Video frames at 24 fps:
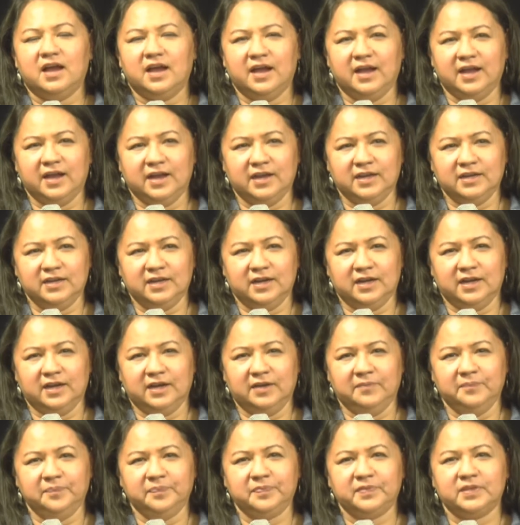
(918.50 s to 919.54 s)
And
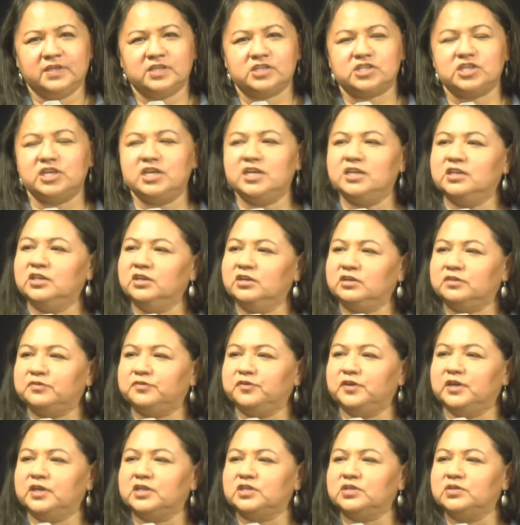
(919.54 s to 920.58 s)
um, she looked
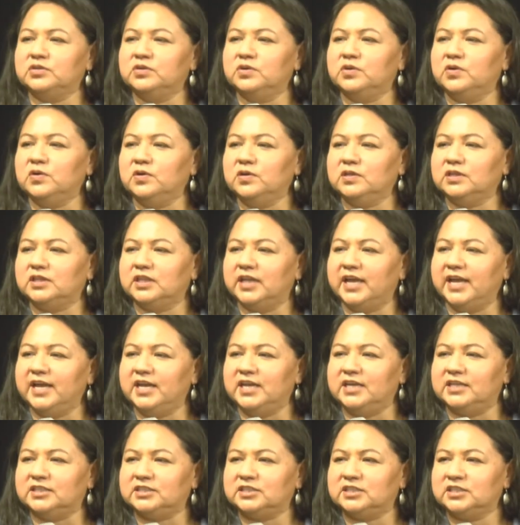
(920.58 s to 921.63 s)
for two old
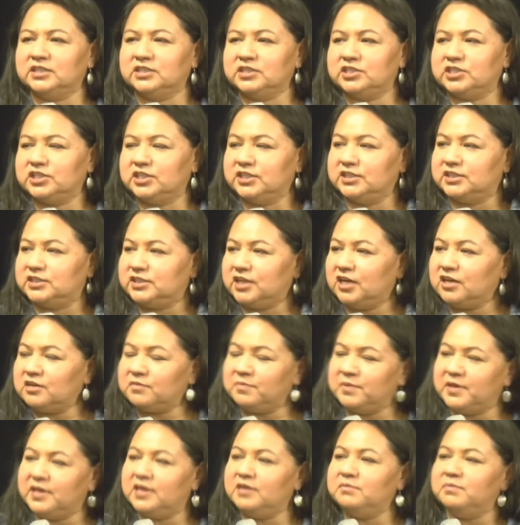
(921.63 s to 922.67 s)
ladies. She stuck
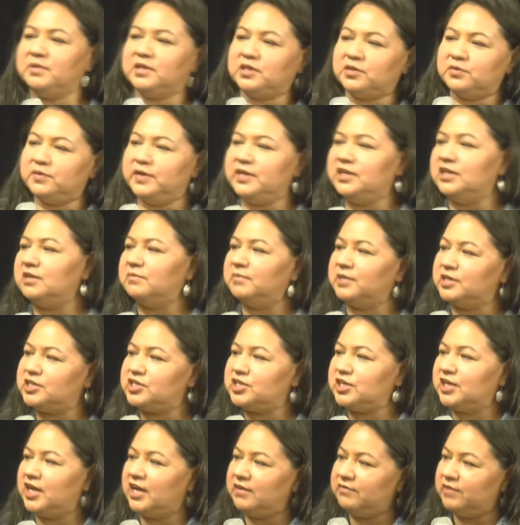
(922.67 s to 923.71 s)
me in between them and
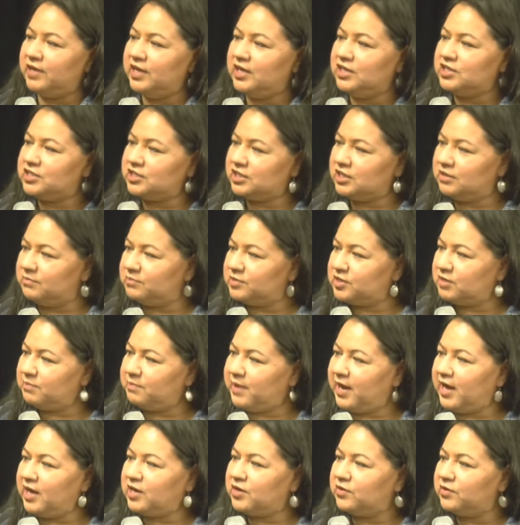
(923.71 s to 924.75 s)
she gave each of them
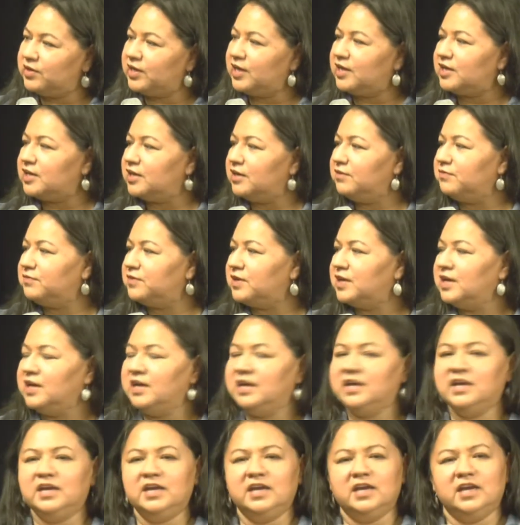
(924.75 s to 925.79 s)
tobacco and a gift.
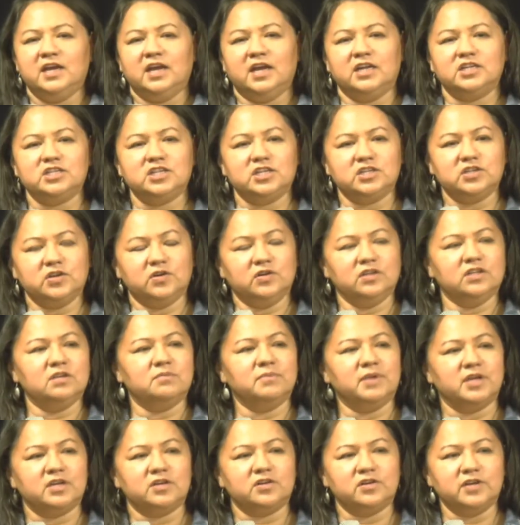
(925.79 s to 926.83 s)
And she told
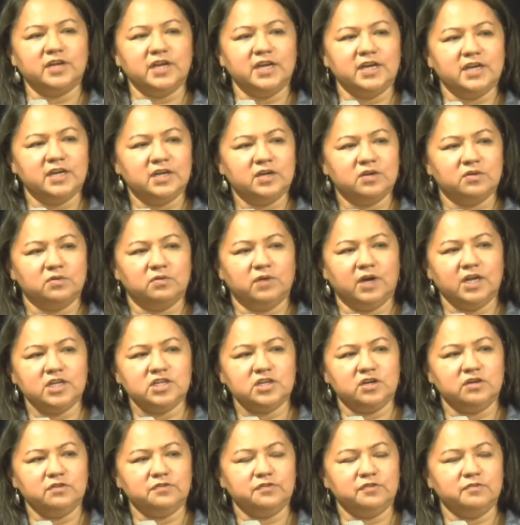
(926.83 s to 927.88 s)
them in Cree,
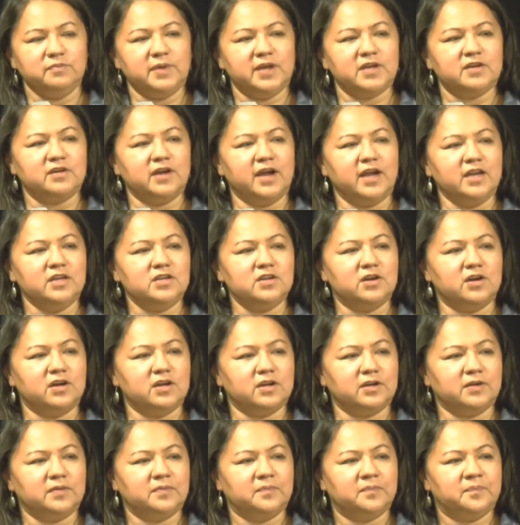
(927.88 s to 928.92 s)
watch out for my
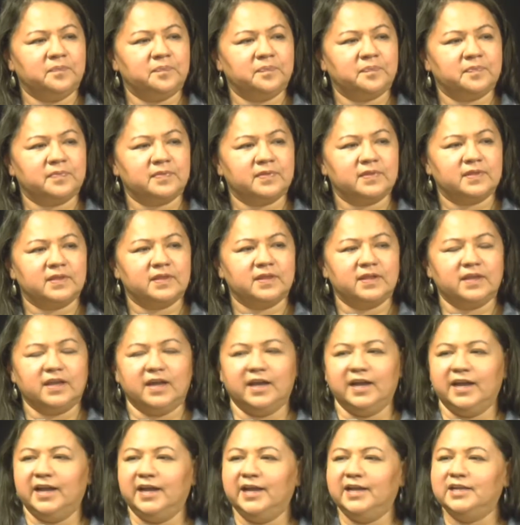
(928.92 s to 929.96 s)
granddaughter.
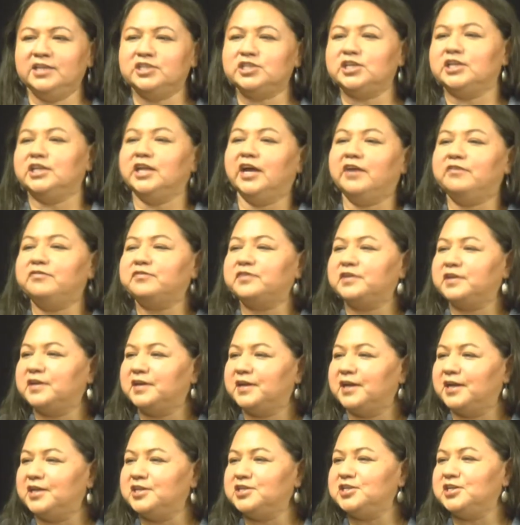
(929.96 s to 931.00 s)
And she left
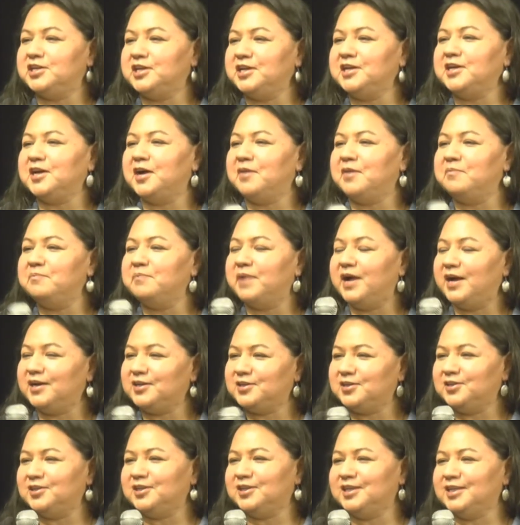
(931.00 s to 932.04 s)
and she didn't come back
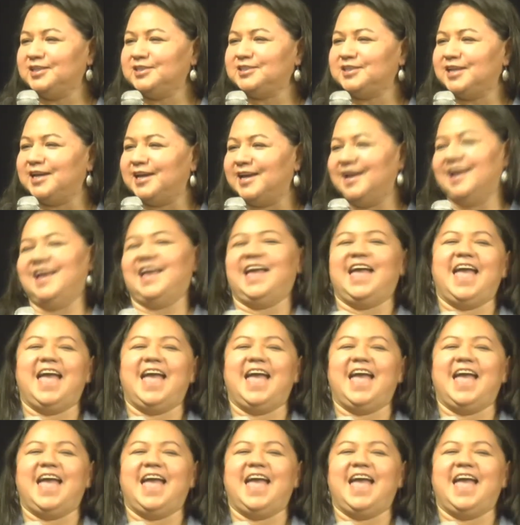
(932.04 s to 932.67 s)
till the next day.